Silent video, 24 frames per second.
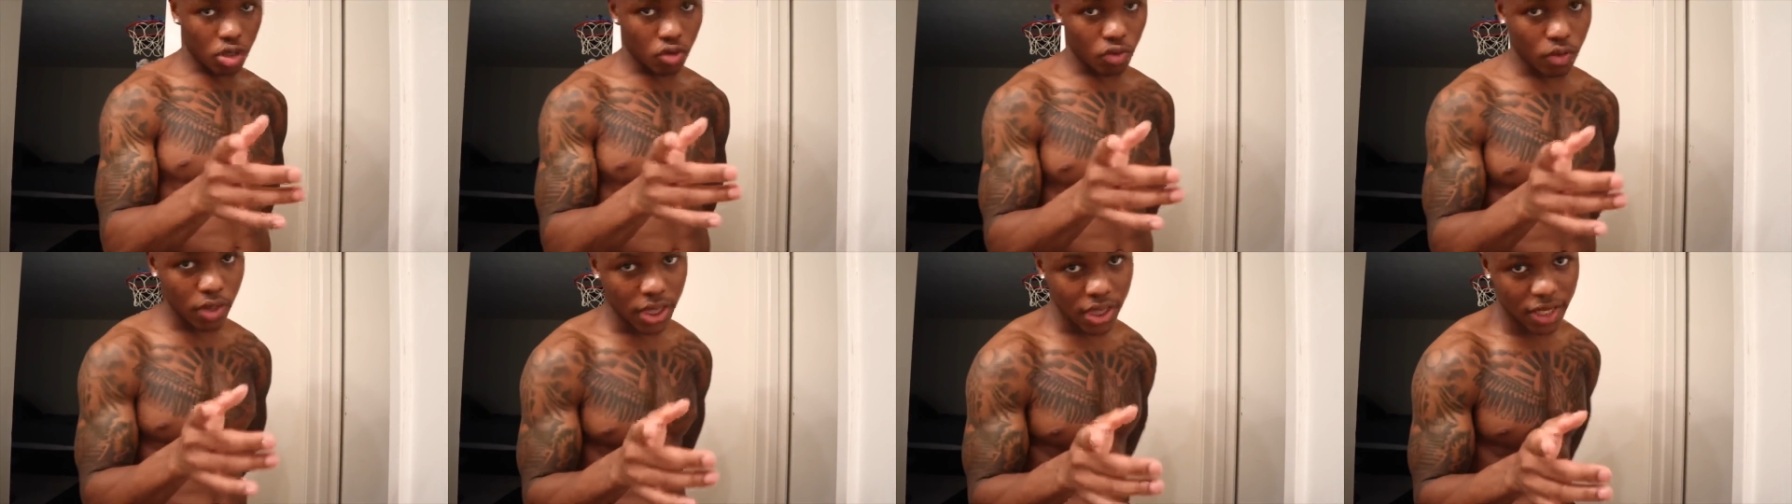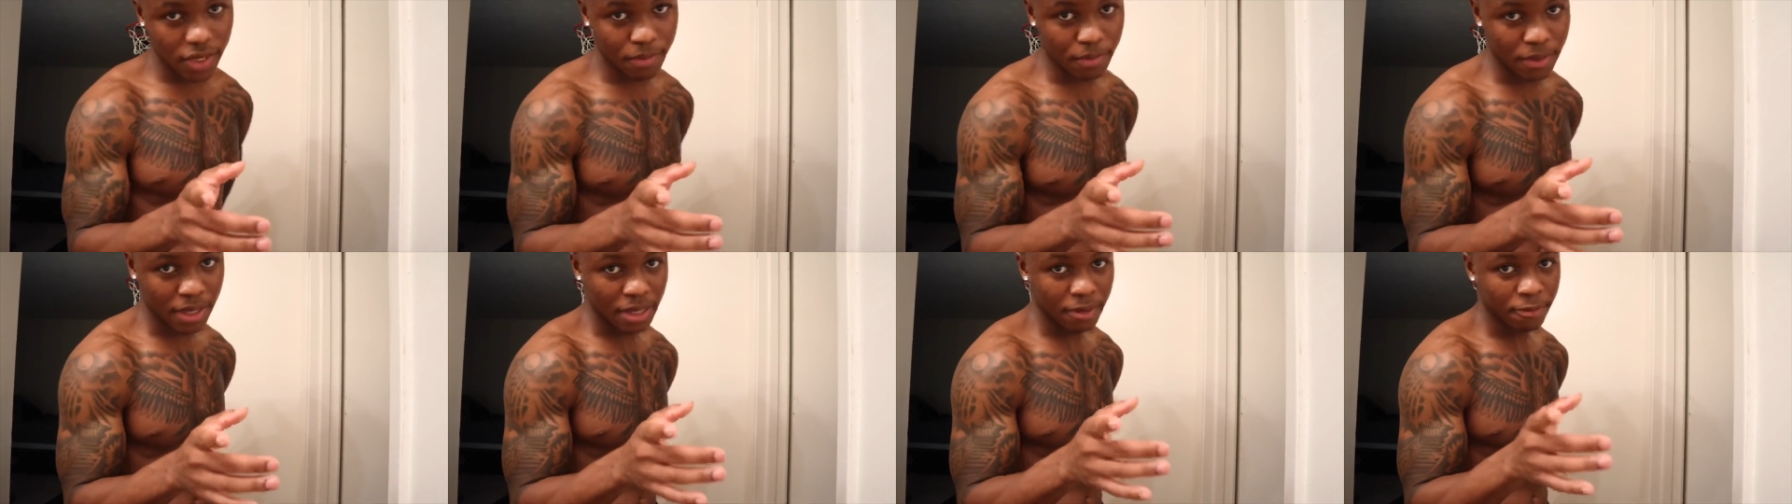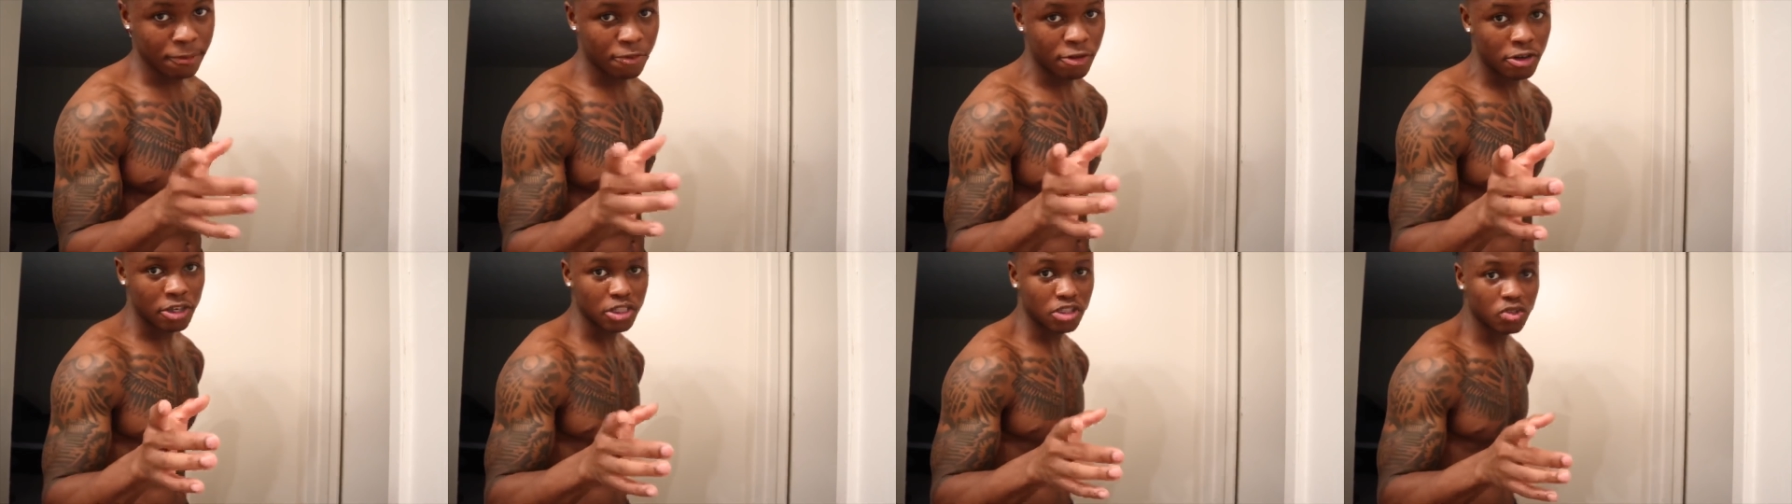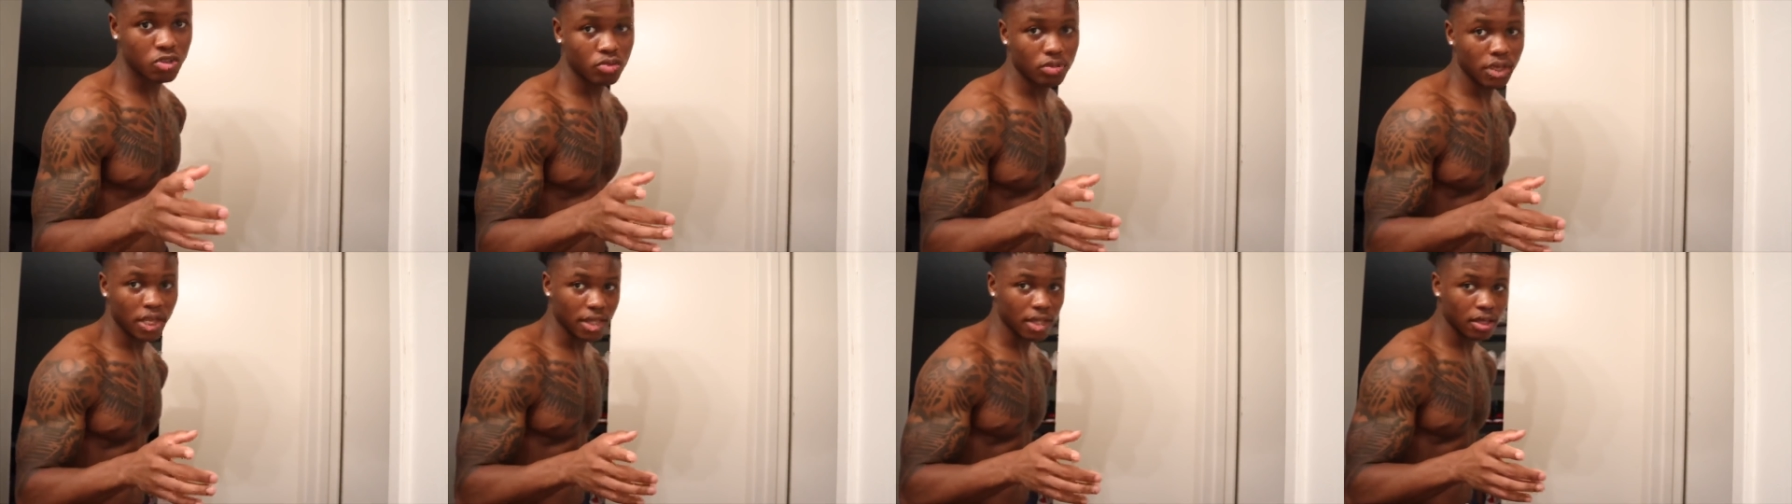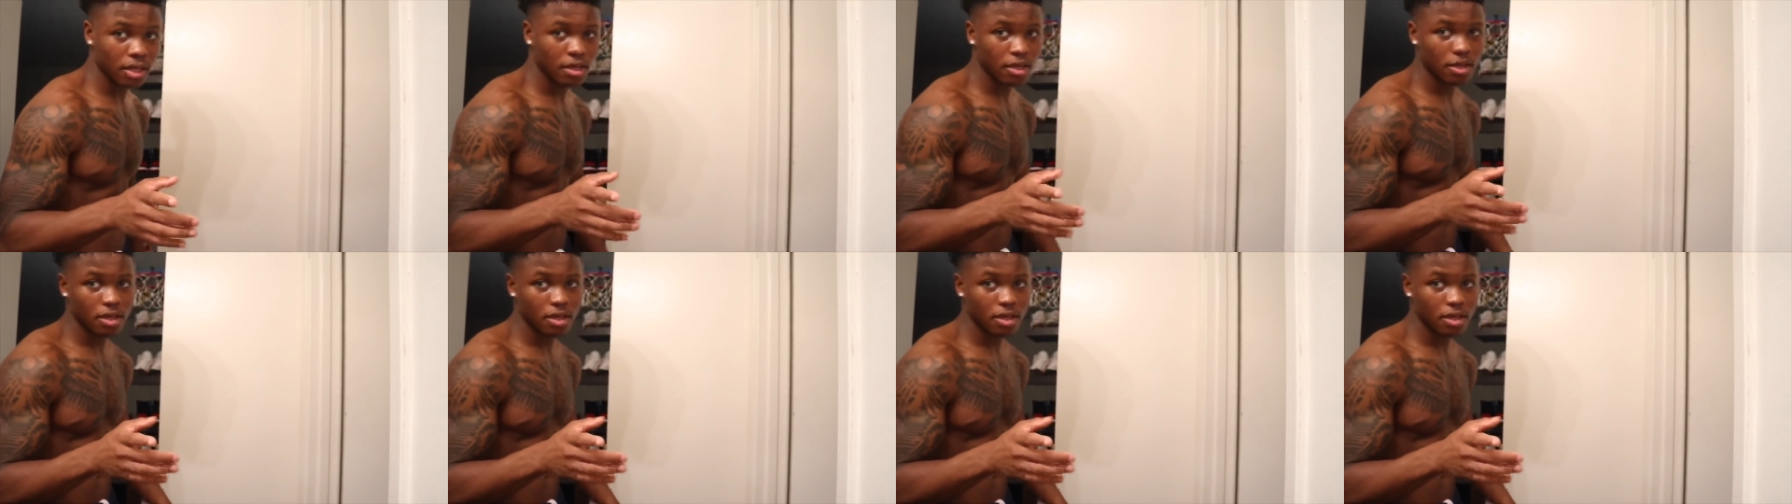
the wave, man, before it's too late.